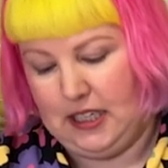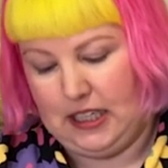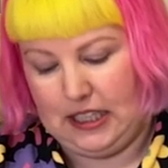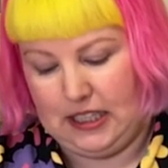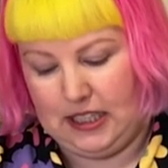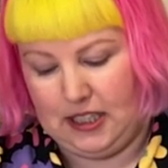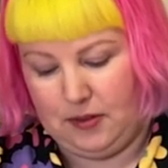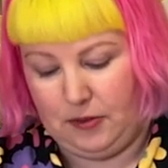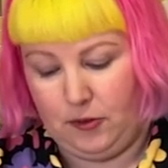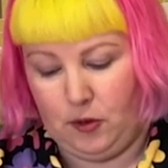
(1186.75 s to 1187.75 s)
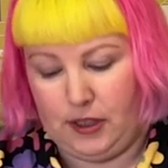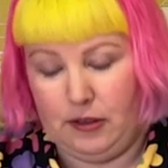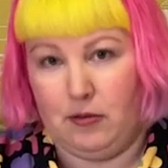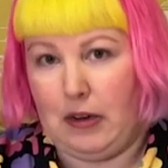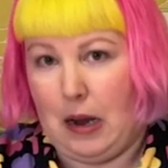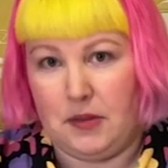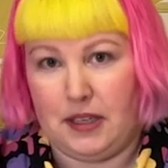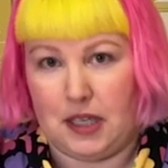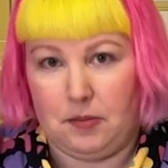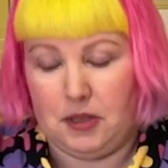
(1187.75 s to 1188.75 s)
Before we wrap
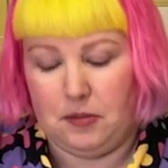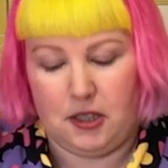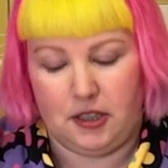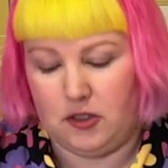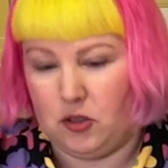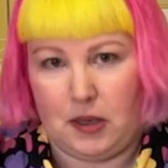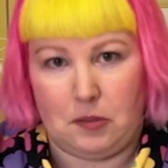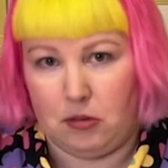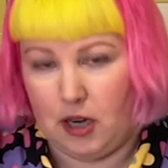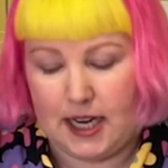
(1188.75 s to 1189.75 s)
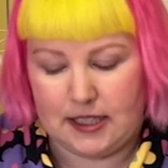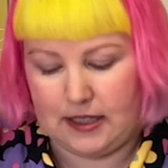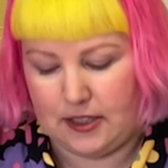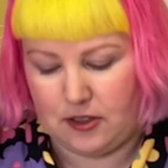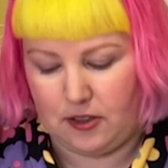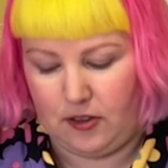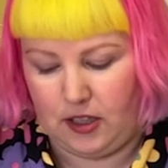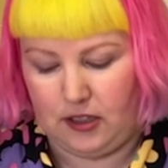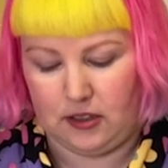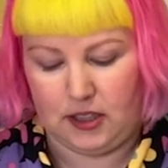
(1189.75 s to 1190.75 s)
things up in a minute, talking about price and that sort of
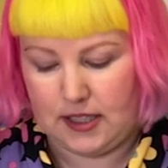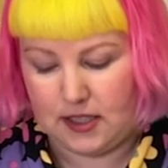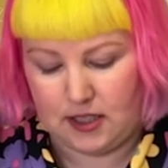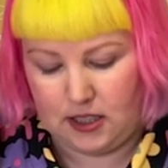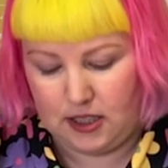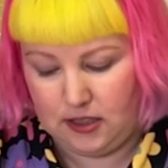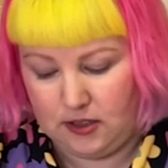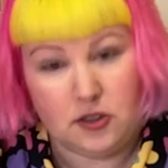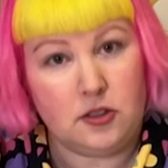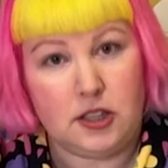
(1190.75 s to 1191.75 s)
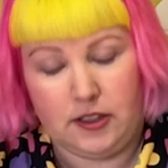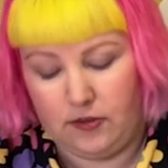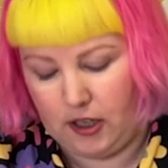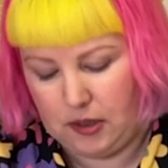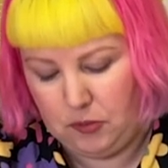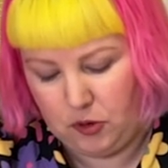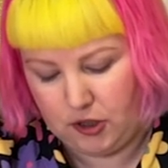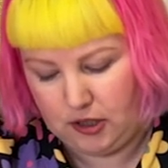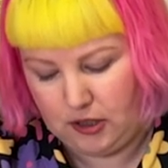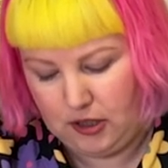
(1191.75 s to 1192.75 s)
thing, let's do the very
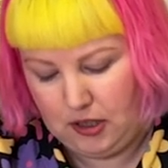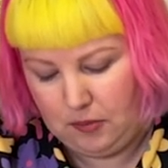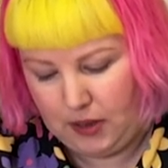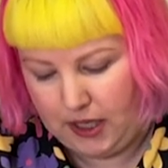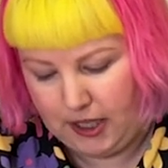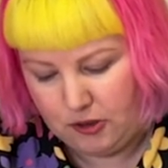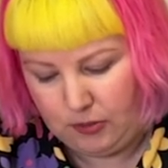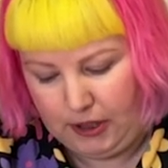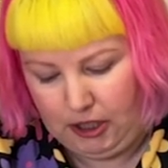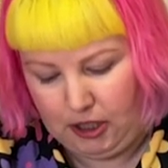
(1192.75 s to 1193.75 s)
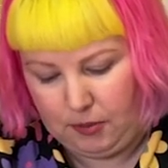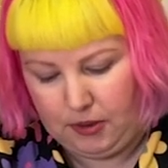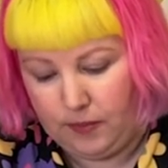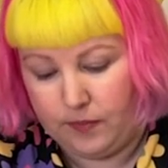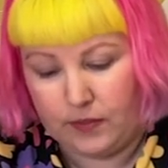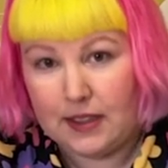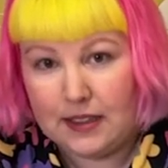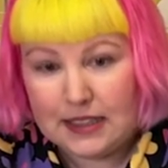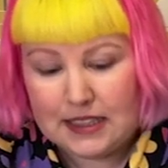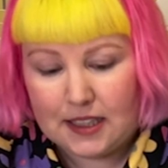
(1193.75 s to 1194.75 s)
important puzzle pickup.
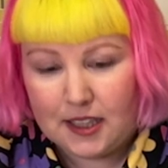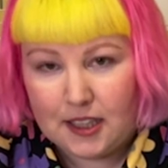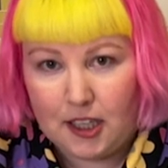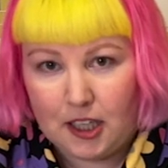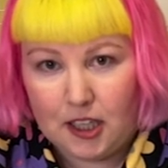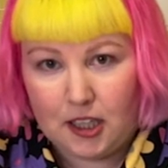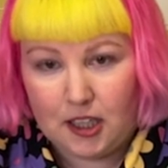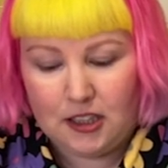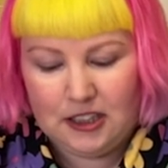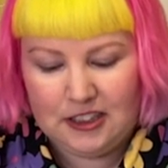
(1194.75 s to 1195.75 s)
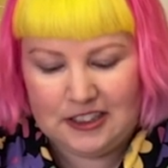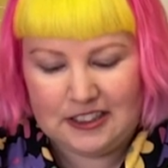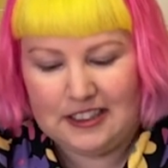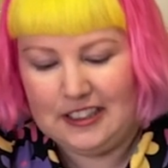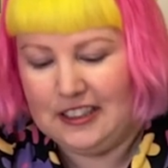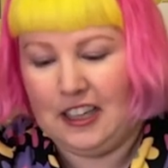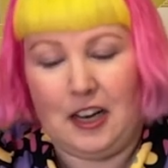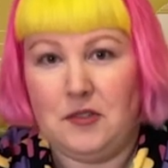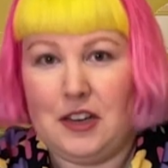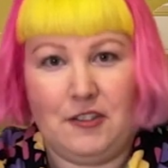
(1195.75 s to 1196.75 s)
Ta-da!
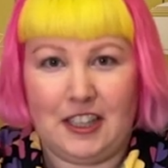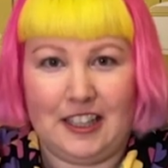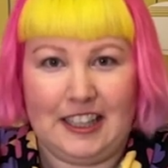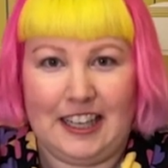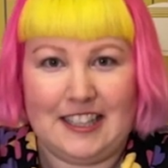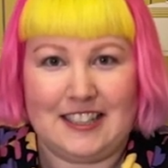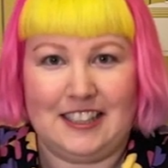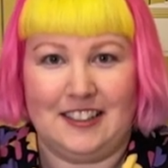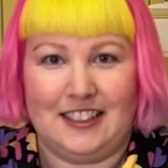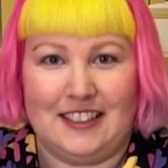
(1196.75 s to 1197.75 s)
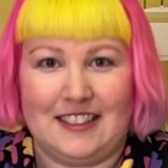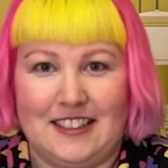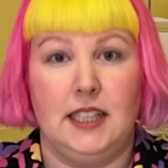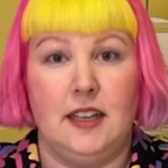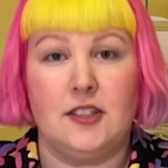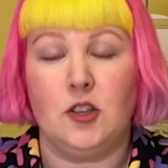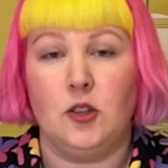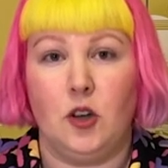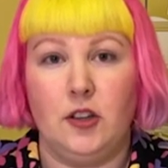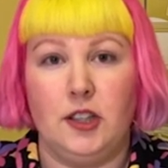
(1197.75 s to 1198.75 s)
I'm never gonna get sick of this.
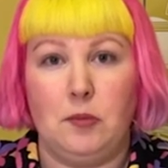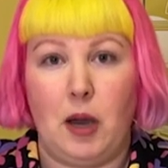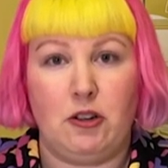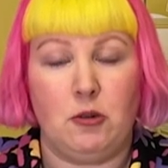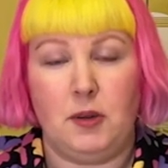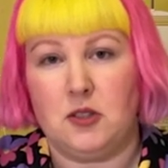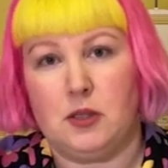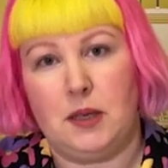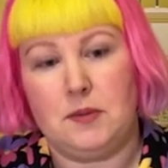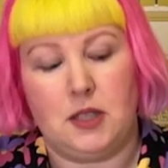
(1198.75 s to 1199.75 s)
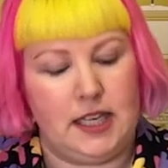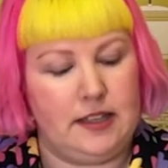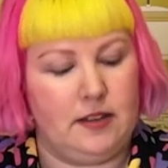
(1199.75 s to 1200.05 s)
So on the MicroPuzzles website,